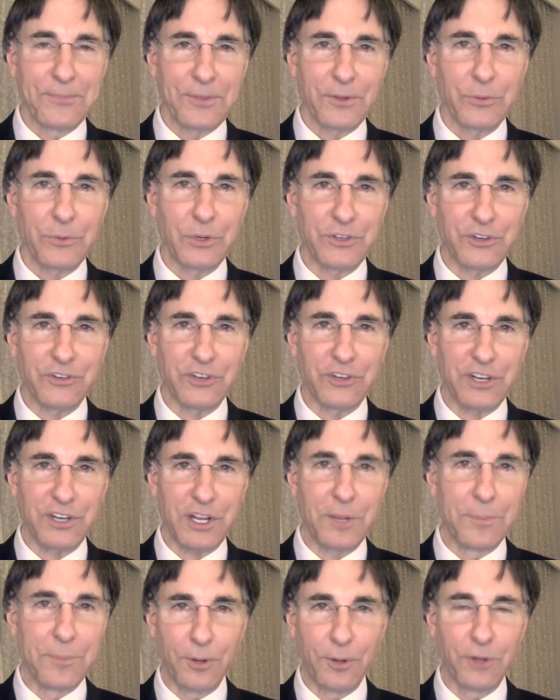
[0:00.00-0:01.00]
which is an
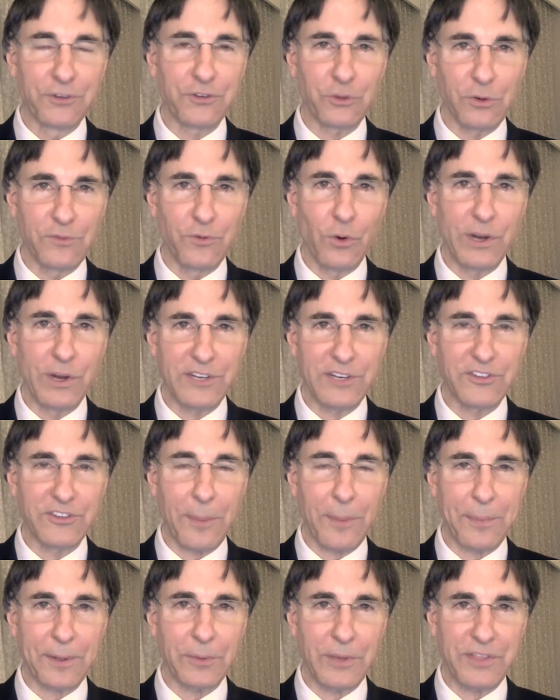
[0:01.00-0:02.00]
impulse to avoid
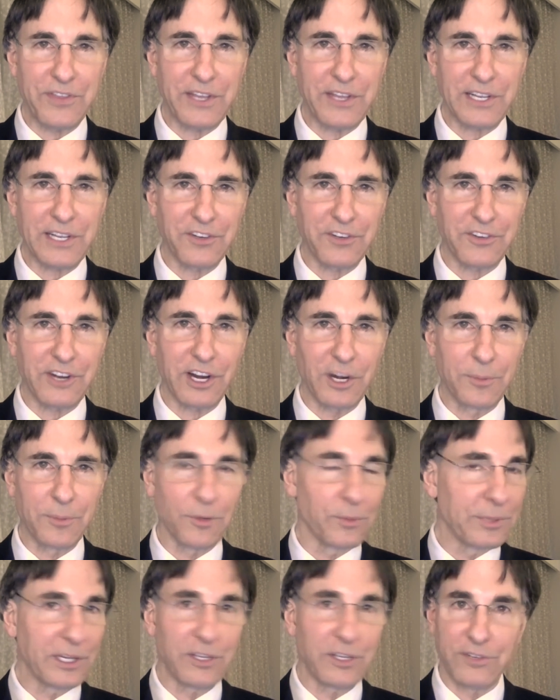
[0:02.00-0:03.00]
something we think is
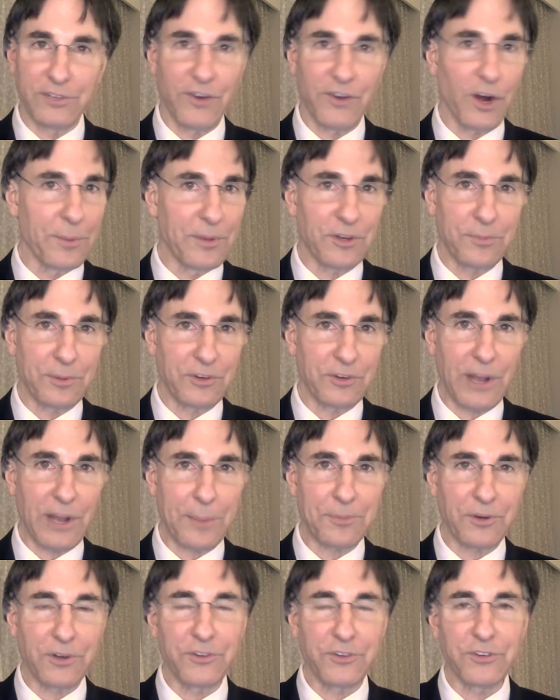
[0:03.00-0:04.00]
terrible because of our
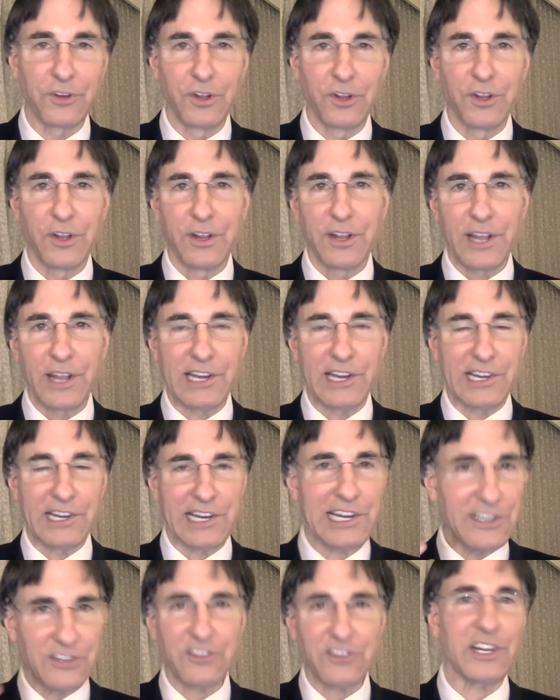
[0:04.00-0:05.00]
misperceptions and an
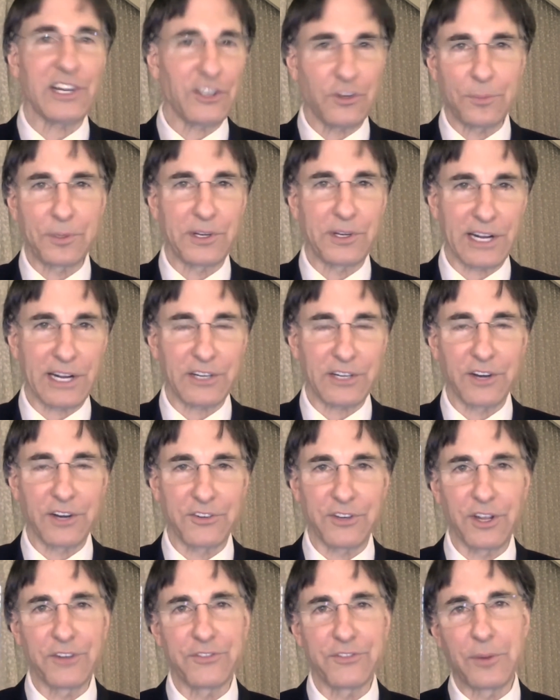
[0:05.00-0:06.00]
instinct to protect
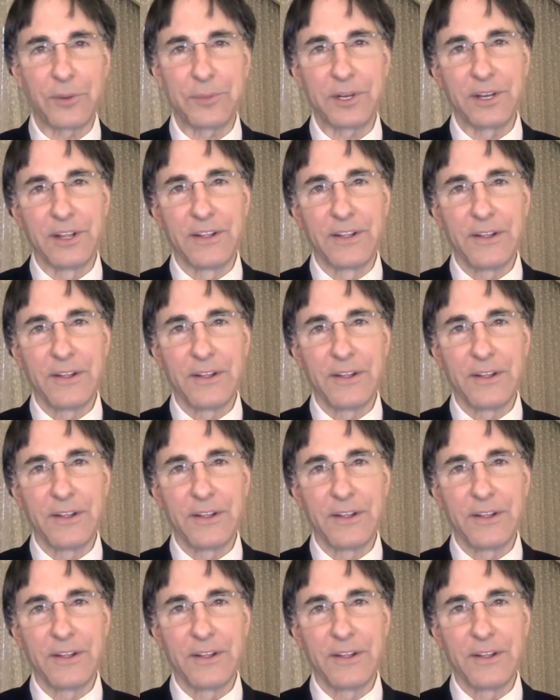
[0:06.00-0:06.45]
ourselves from it,